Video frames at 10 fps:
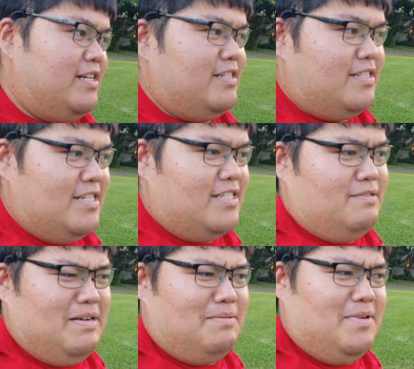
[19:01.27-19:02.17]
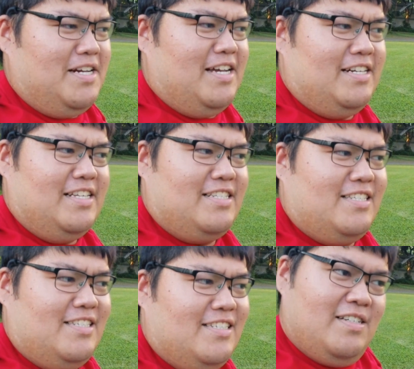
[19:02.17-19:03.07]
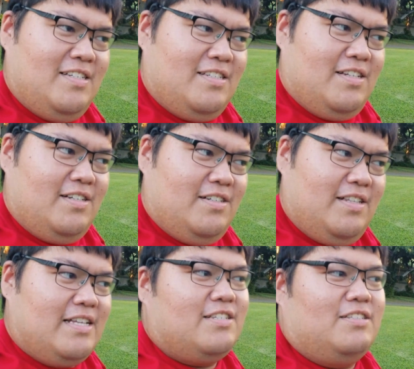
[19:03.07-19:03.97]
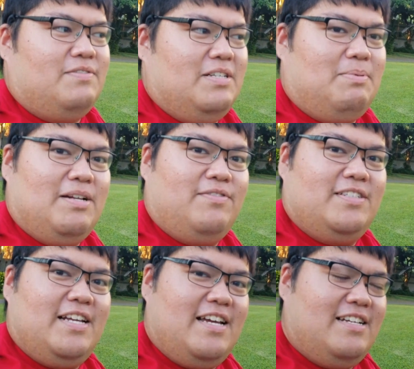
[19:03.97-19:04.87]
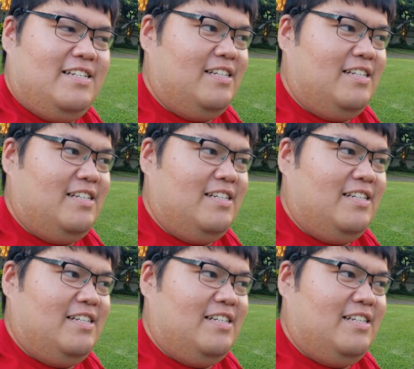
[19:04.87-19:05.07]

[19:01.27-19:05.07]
a decent amount of money out of this. So that's ultimately the plan for the day.